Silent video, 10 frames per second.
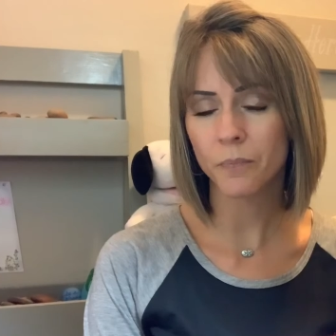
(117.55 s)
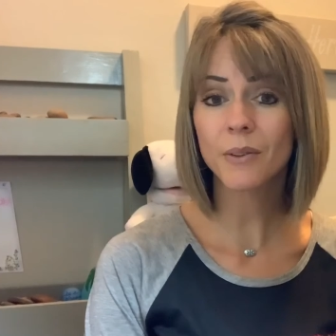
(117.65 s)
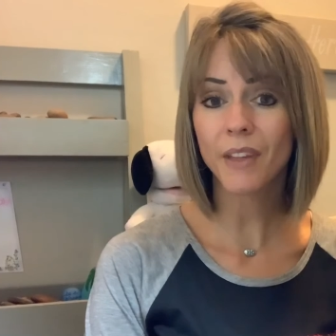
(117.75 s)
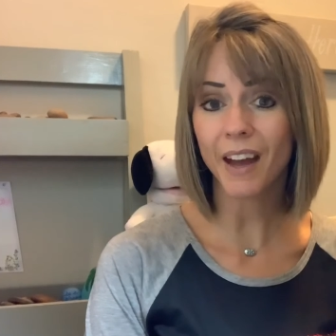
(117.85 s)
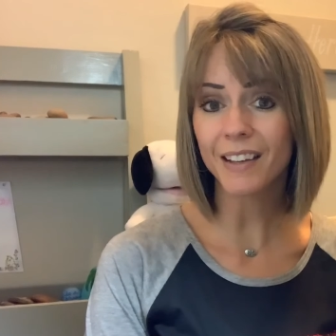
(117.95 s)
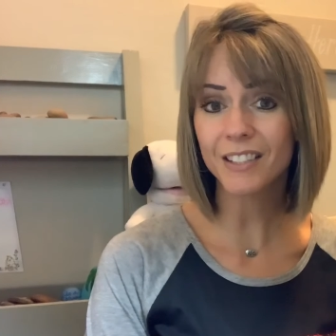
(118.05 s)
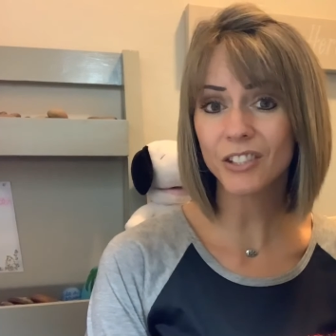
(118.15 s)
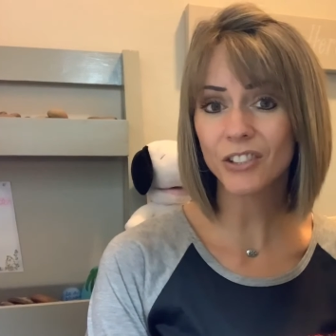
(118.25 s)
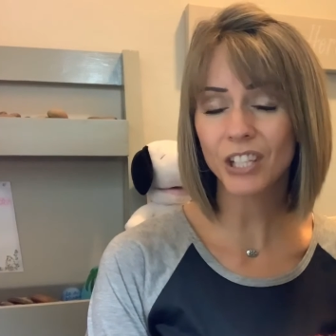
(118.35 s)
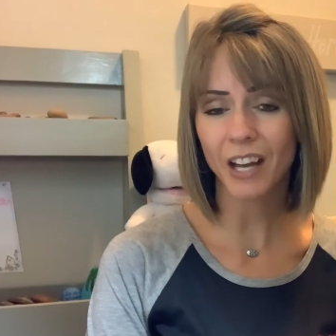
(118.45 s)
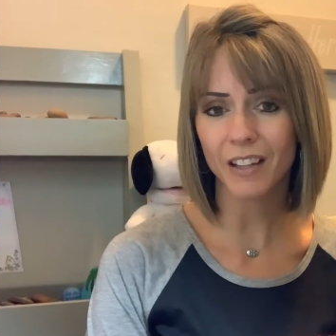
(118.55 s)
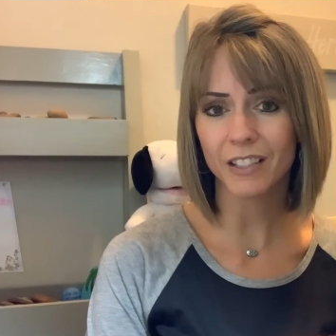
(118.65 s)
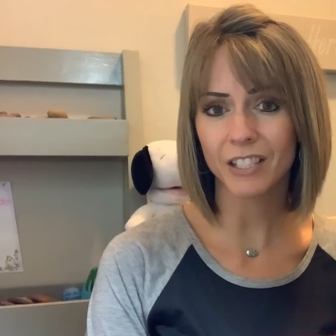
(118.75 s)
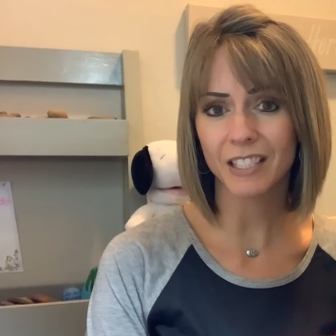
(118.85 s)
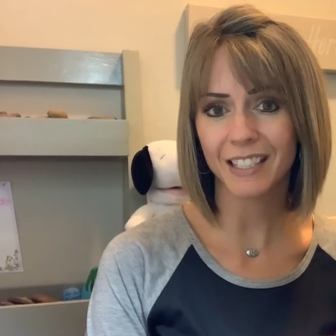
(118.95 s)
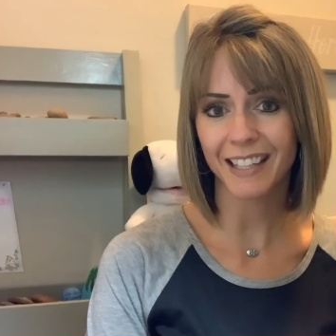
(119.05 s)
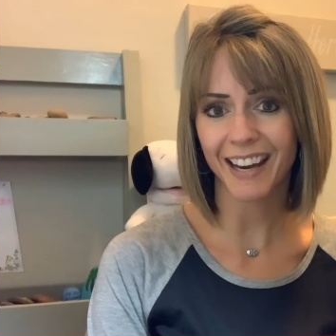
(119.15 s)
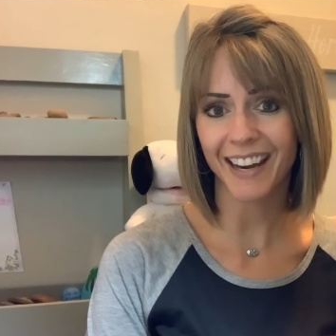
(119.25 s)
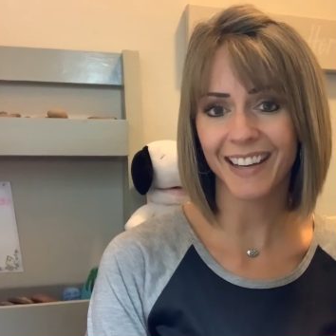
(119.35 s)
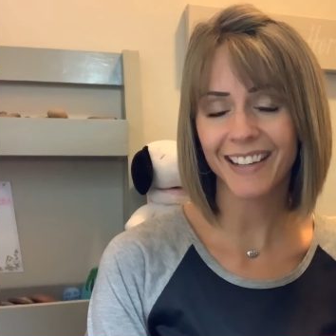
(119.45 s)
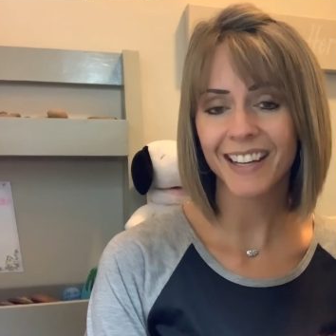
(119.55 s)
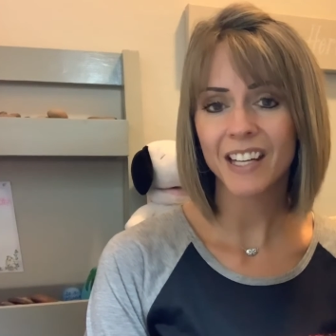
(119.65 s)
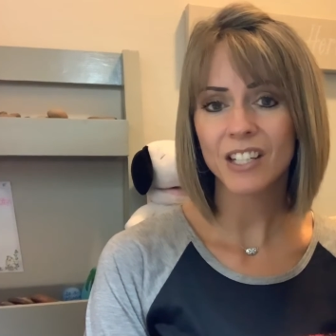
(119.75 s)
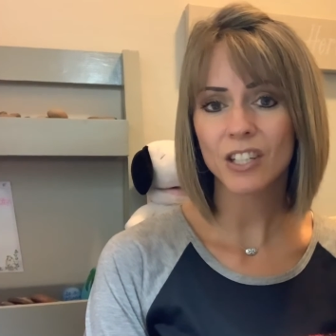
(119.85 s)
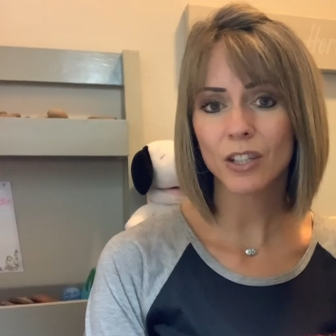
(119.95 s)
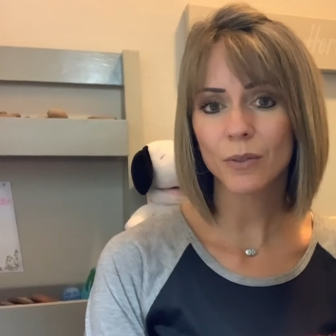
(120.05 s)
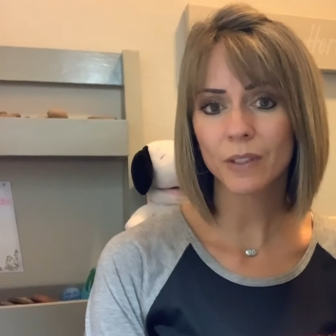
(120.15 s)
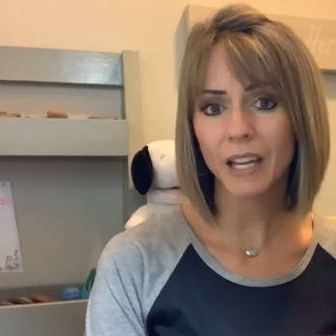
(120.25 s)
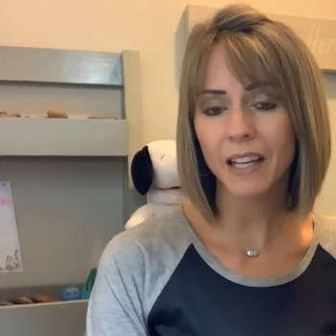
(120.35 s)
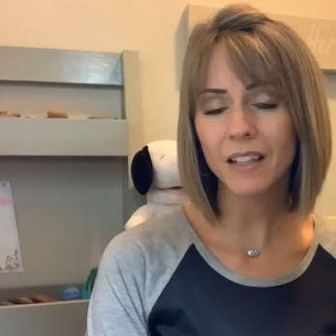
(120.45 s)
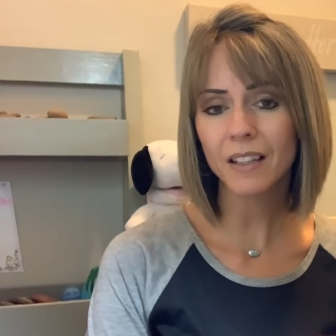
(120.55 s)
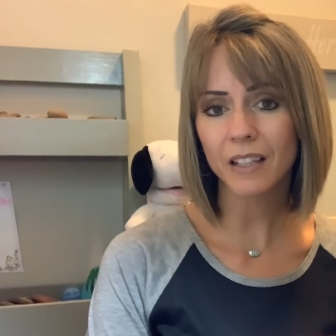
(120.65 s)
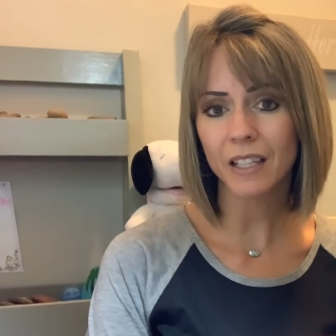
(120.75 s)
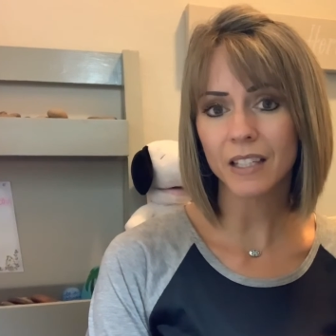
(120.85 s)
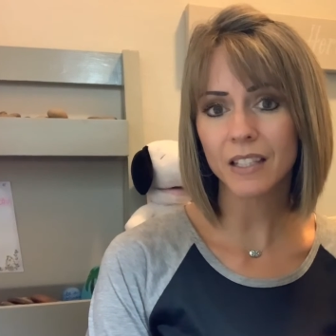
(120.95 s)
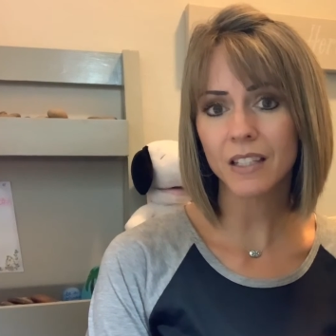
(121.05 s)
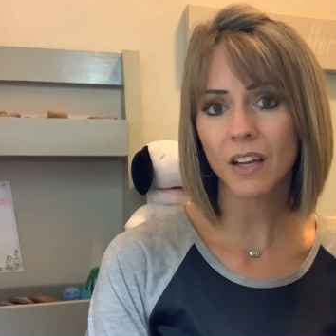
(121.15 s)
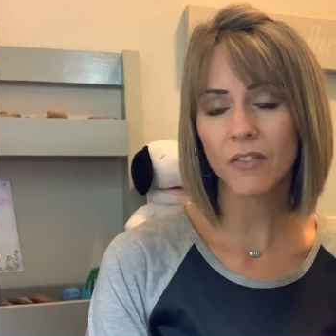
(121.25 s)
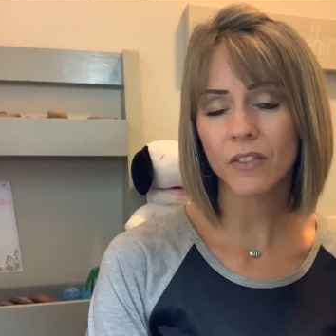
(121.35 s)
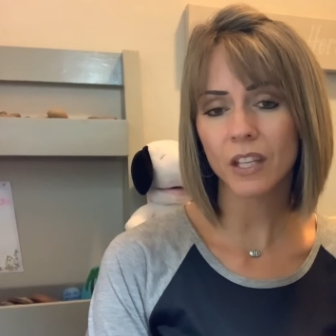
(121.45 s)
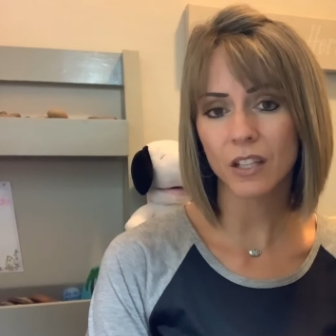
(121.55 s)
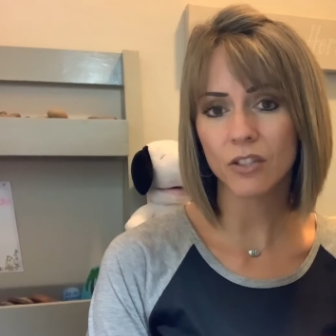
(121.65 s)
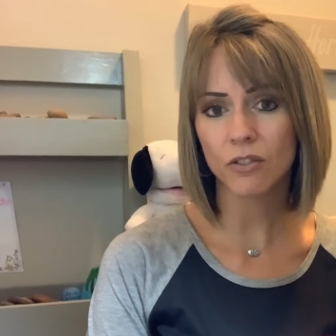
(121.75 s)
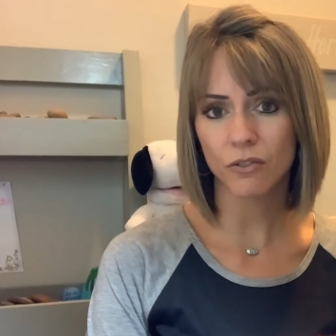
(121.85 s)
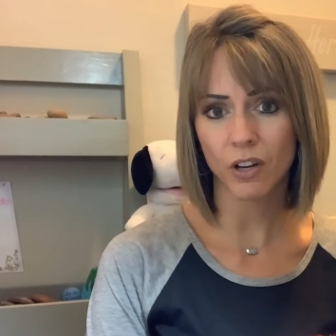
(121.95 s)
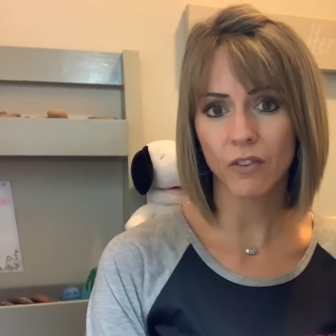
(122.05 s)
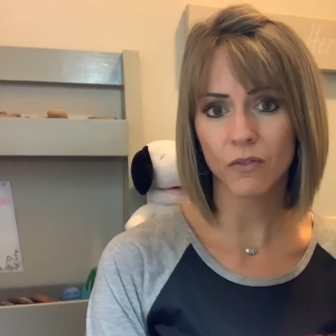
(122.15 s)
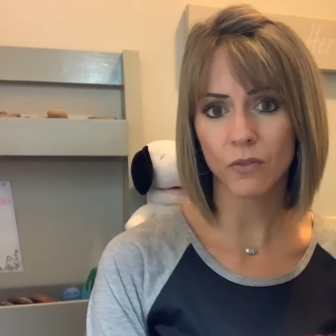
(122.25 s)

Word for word: That is your challenge today, to create a list of things you're grateful